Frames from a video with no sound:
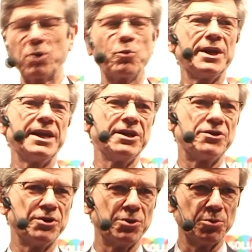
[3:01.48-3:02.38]
What do we
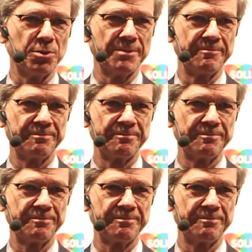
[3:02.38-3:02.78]
need to do?